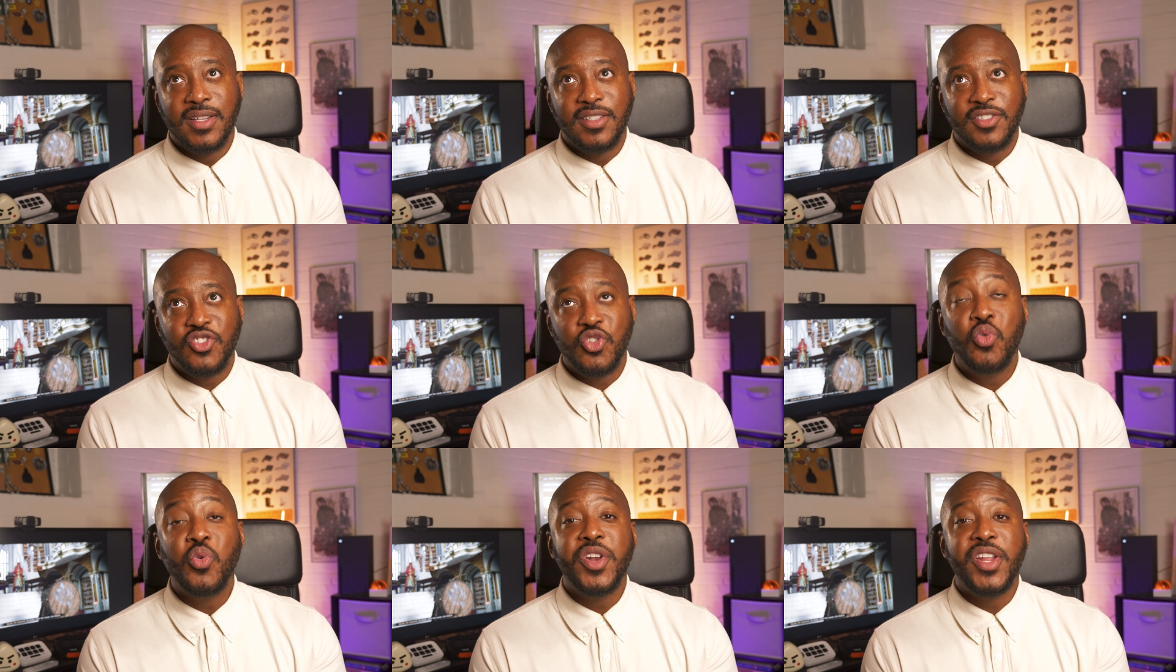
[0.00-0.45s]

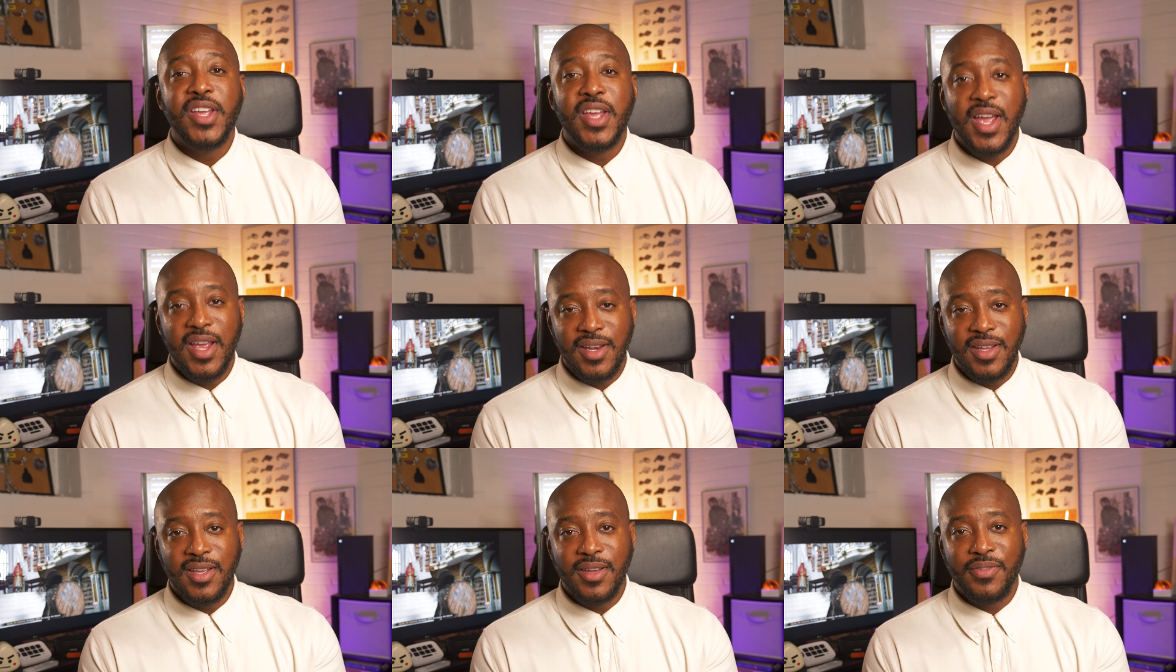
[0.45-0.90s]

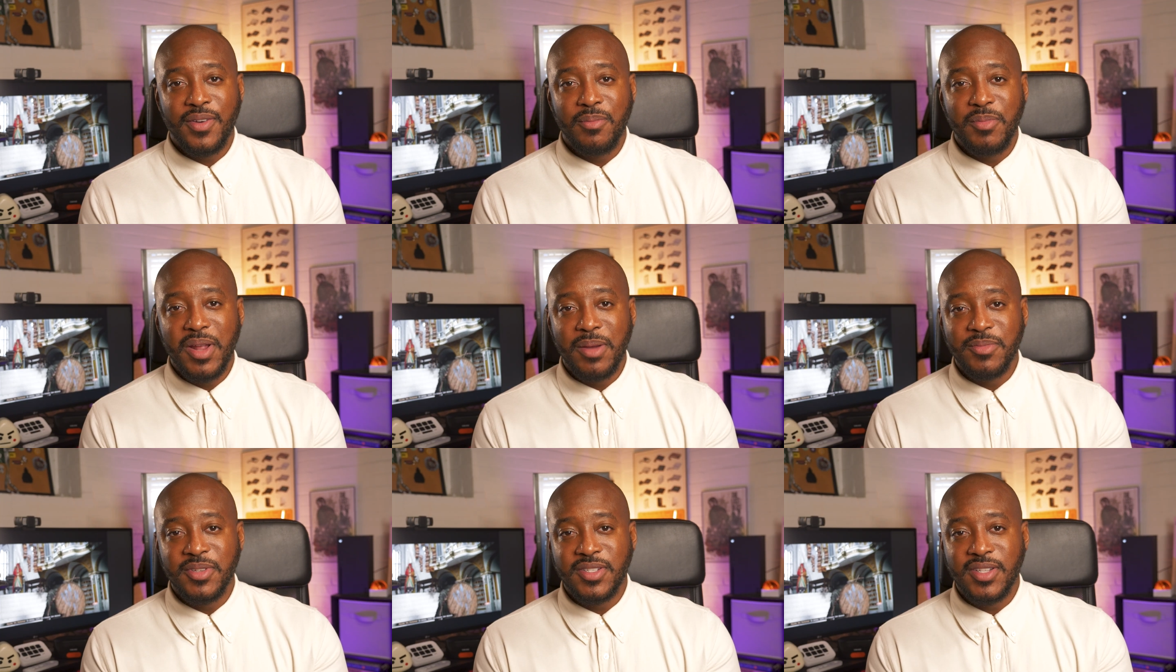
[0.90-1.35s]
2080, if
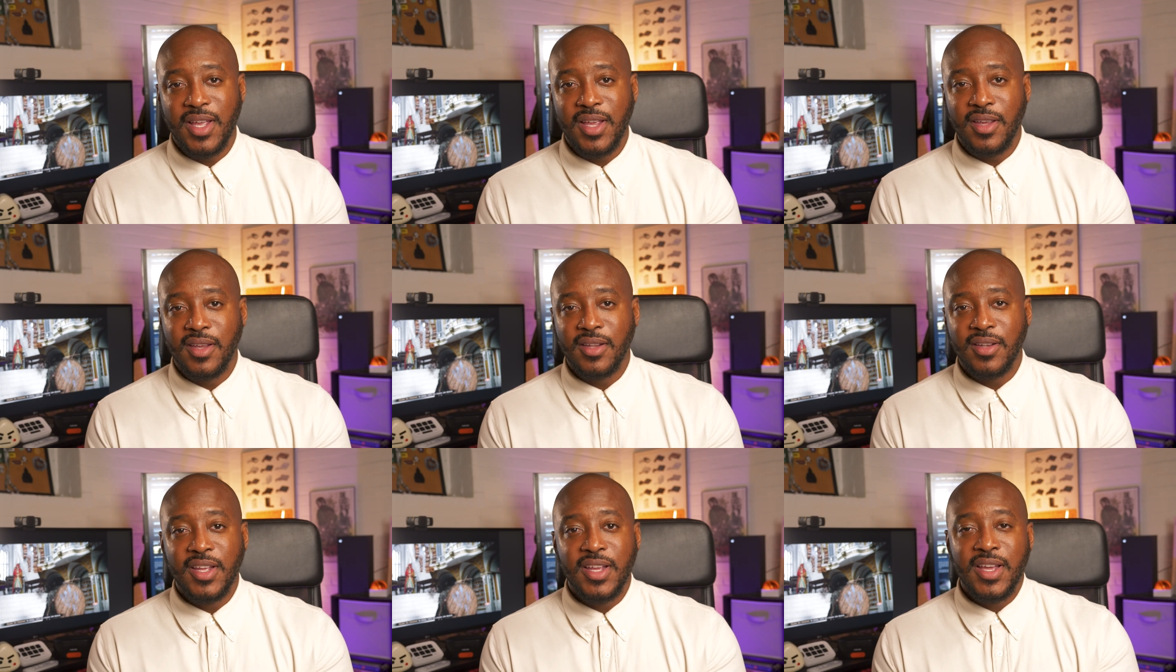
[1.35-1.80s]
I'm not
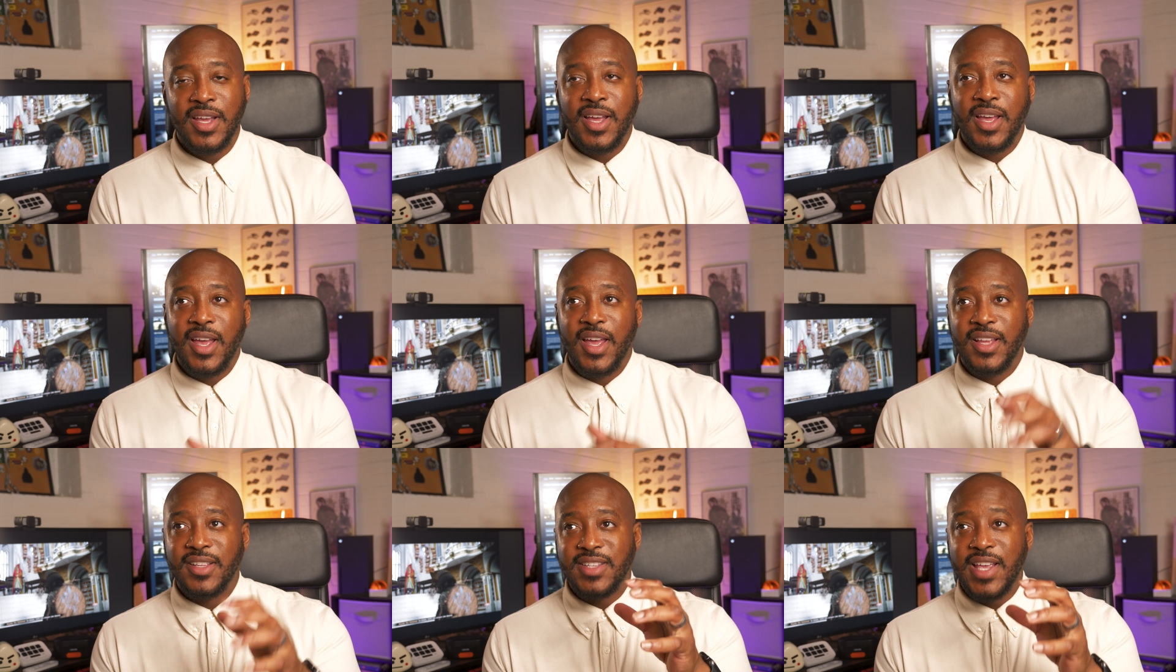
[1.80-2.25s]
mistaken.
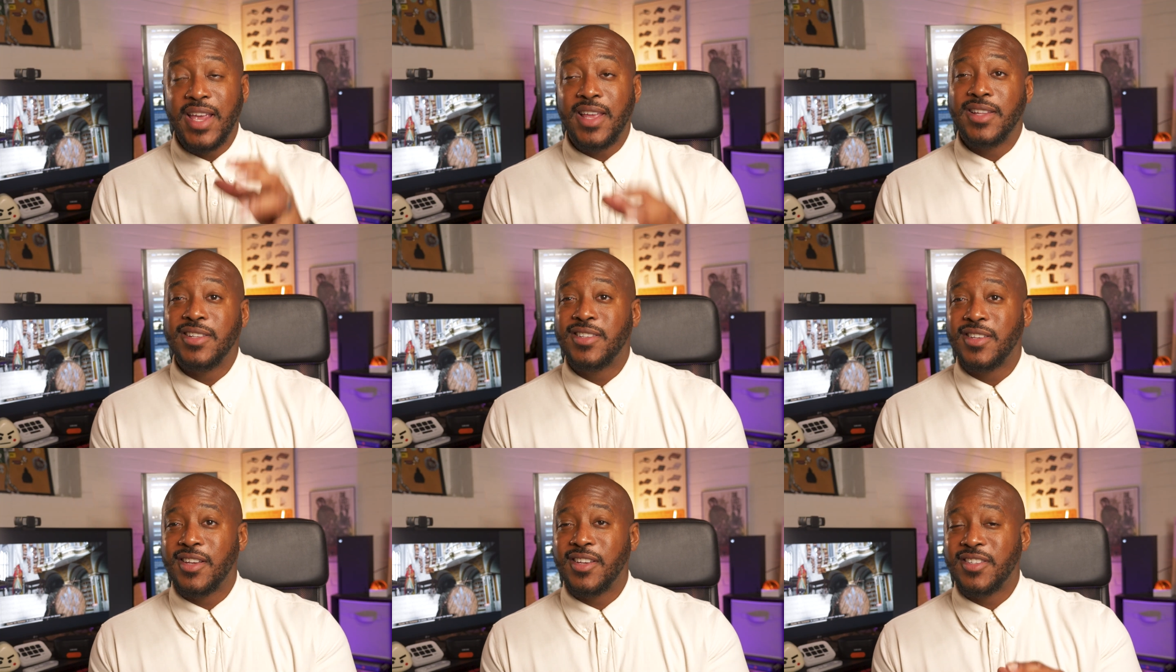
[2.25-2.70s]
And taking
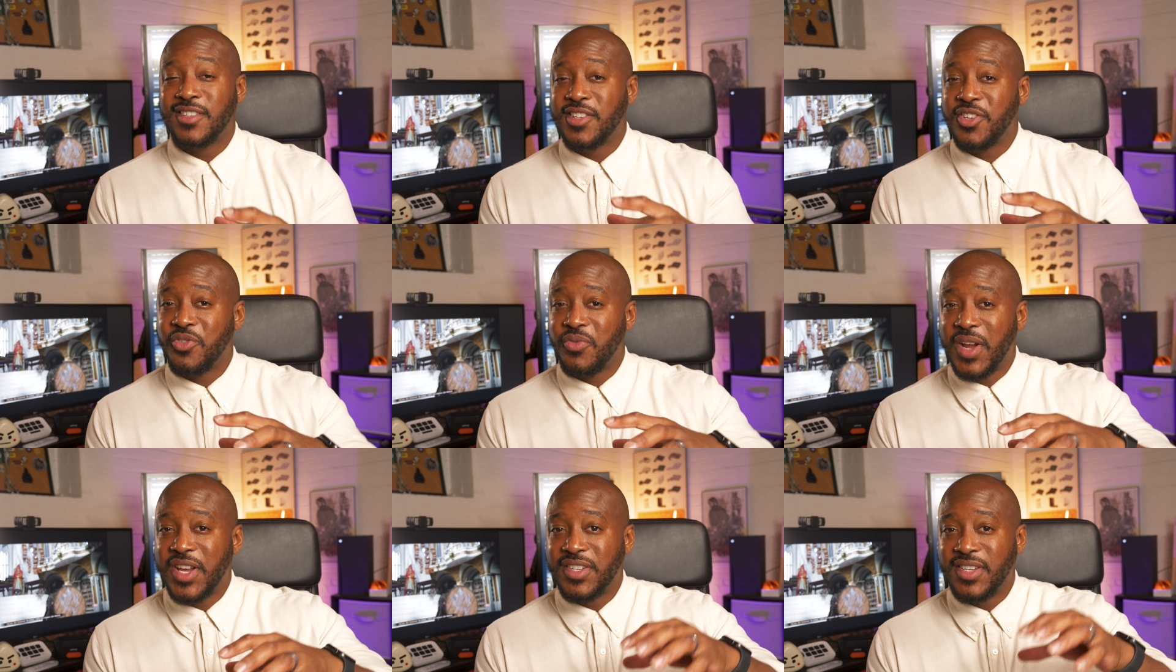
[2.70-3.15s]
into
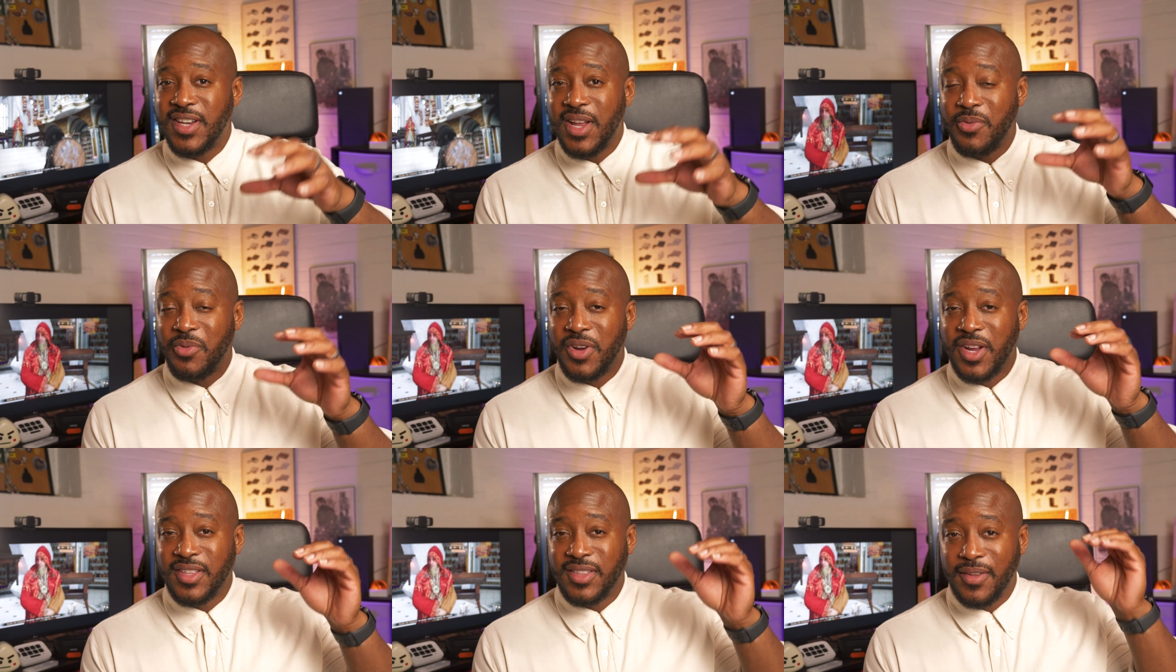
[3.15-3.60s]
consideration that
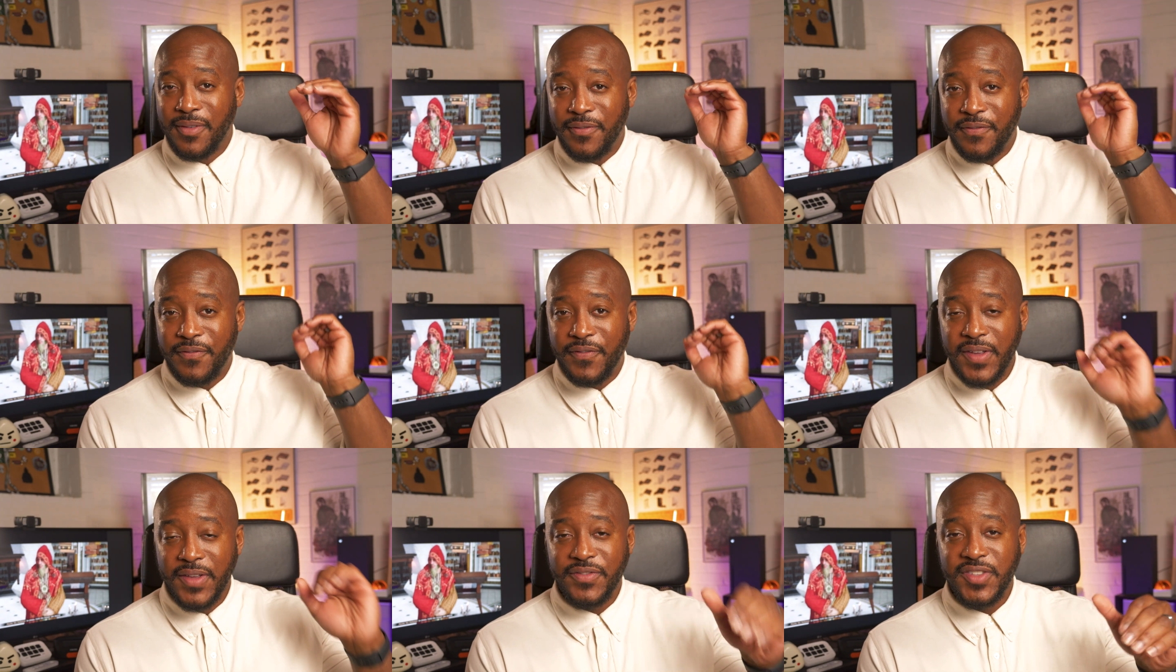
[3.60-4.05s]
we're at the
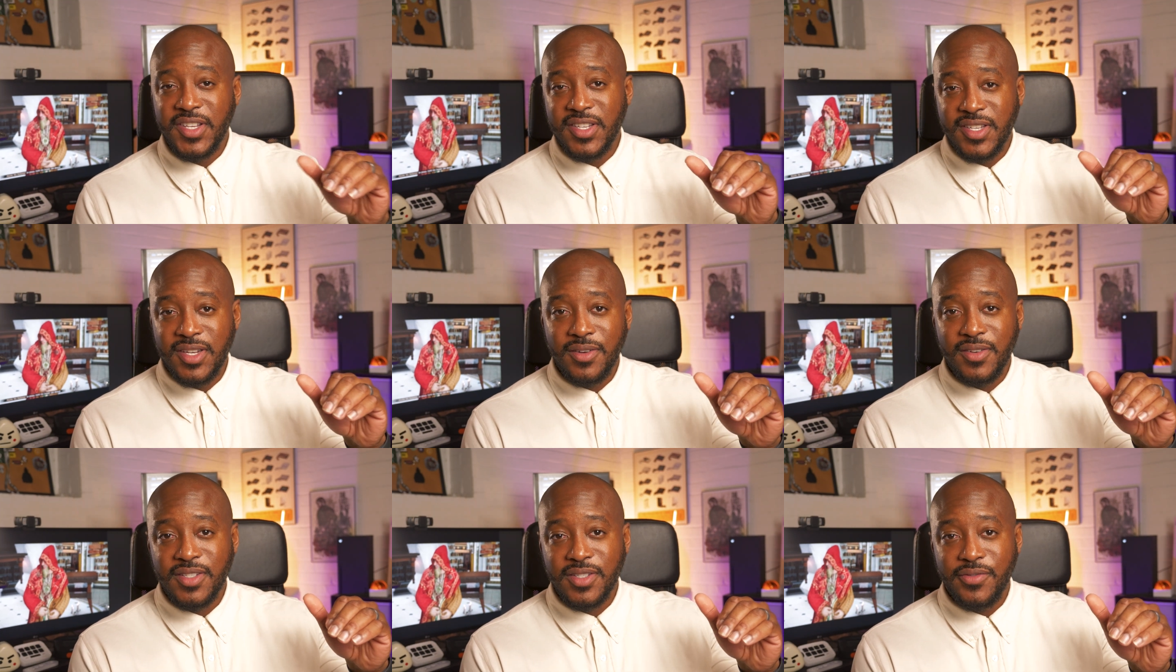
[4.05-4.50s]
50
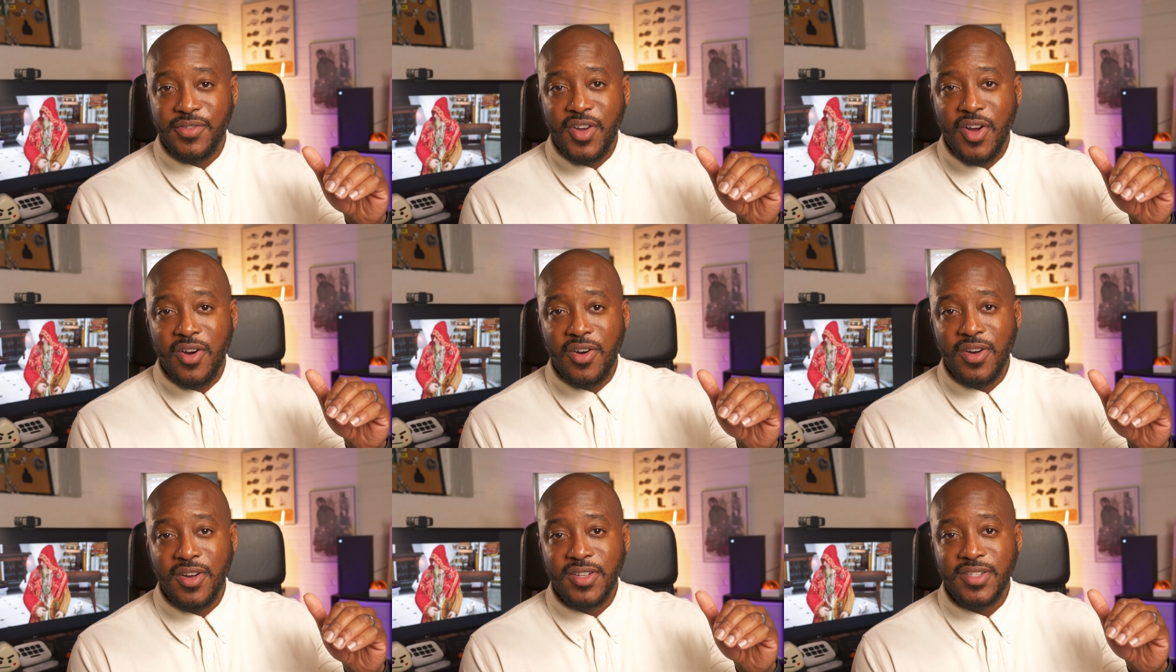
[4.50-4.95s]
series of
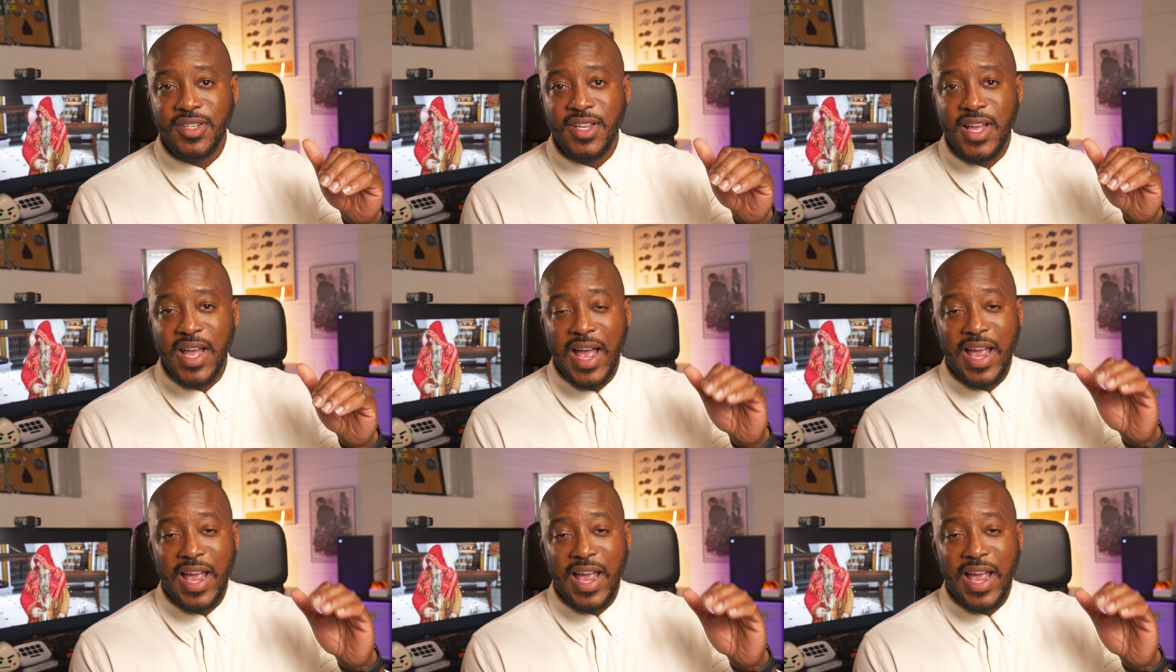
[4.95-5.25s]
cards,